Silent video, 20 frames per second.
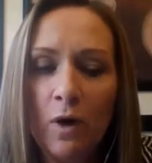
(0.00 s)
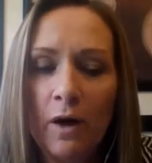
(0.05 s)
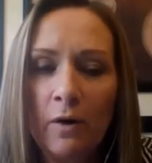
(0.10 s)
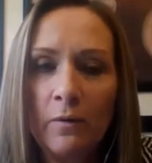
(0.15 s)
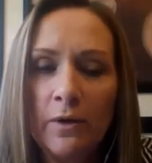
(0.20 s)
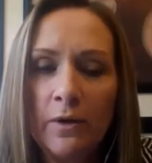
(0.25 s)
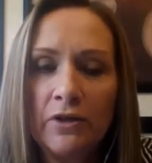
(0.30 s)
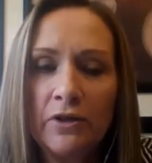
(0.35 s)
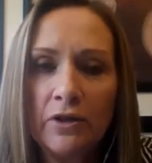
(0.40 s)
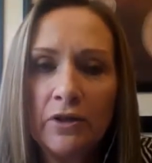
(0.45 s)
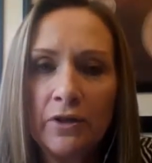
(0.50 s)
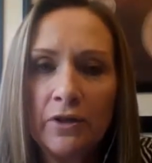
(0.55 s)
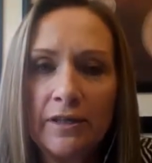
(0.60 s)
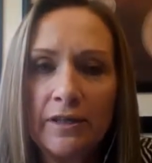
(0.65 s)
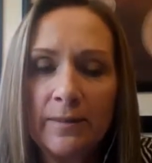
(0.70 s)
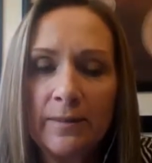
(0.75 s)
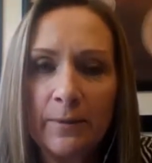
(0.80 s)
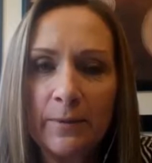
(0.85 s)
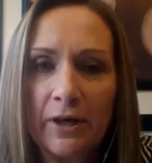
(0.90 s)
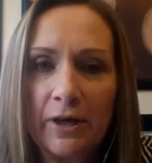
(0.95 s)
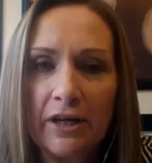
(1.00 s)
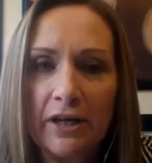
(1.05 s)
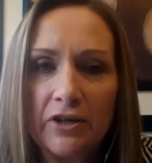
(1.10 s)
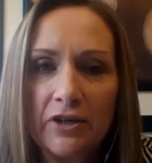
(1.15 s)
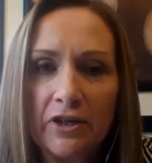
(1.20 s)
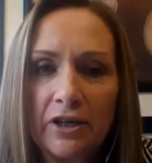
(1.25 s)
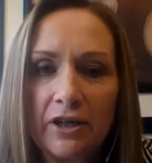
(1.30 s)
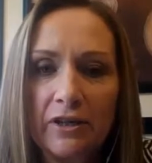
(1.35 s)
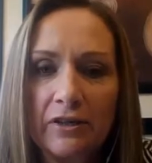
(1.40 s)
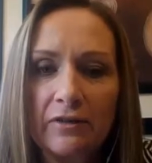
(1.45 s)
What was your
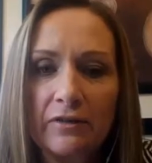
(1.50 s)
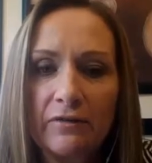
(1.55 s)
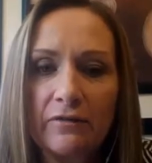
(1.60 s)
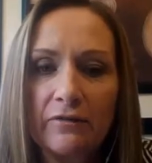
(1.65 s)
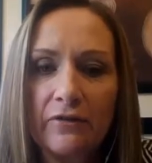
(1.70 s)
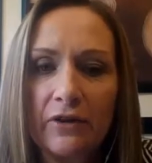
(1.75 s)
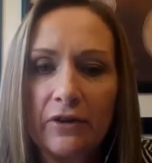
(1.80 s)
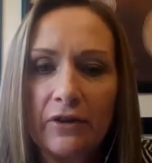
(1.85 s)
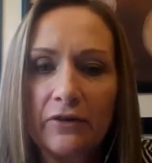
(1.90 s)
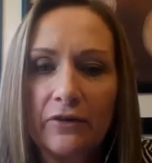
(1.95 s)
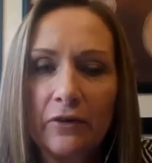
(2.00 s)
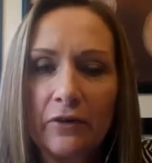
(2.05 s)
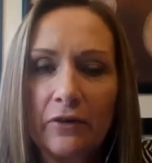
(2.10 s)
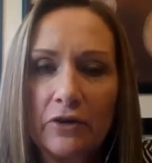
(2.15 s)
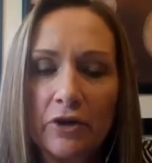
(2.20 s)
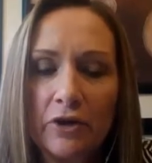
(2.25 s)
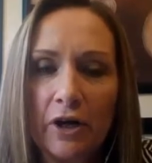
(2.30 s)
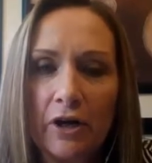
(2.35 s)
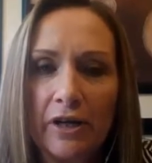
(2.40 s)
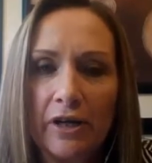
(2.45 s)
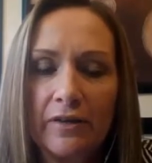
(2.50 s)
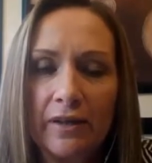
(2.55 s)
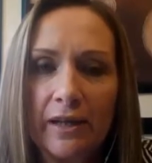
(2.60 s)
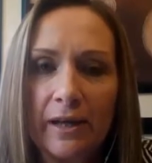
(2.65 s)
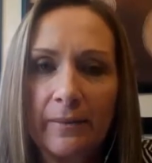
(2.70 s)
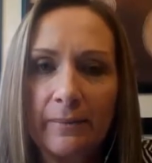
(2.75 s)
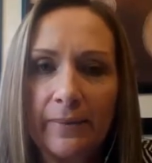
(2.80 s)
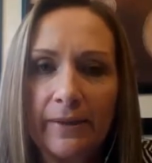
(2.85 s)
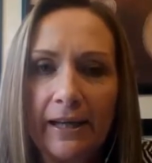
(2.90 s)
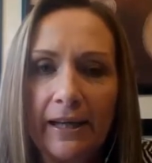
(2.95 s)
inspiration for starting the
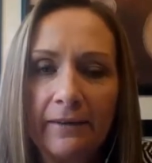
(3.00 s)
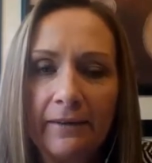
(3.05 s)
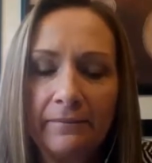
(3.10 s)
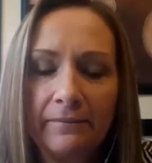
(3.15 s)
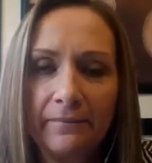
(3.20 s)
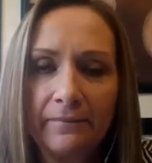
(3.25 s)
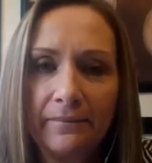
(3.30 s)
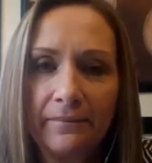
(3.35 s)
company?